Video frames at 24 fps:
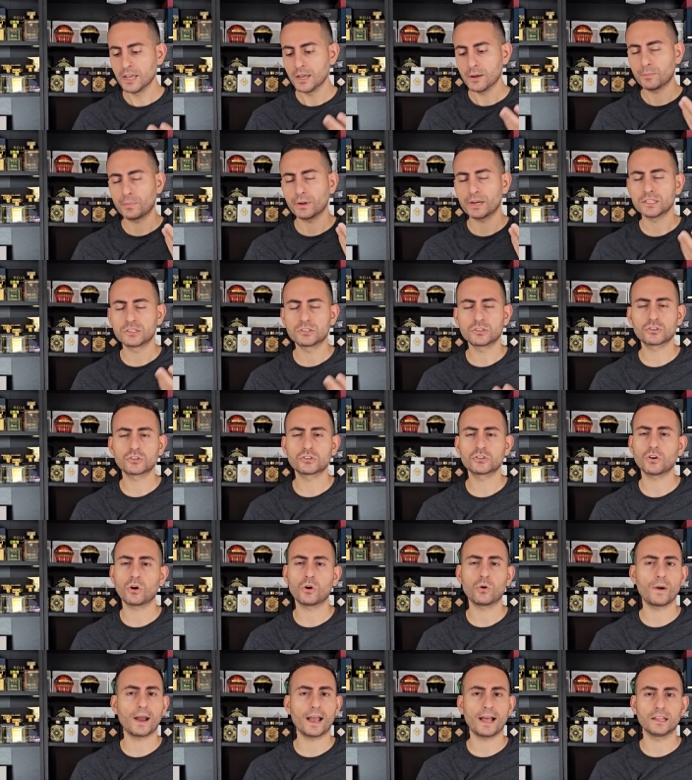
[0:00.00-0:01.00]
but it's
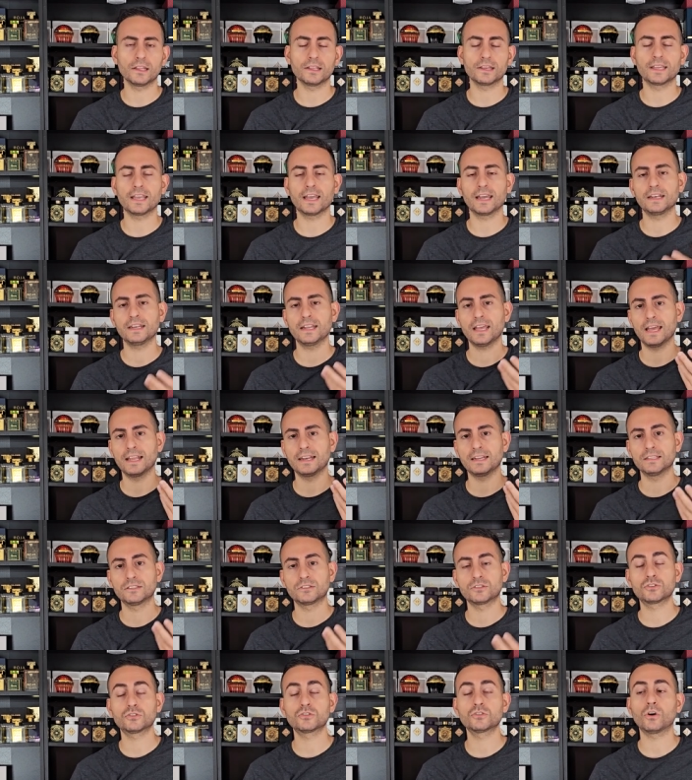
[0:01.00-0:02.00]
so elegant, and
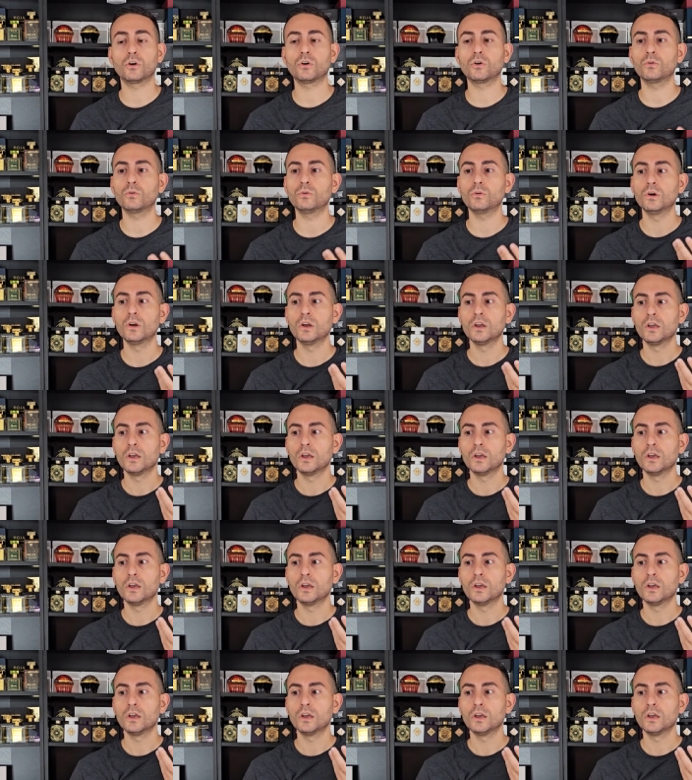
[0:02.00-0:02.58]
it's so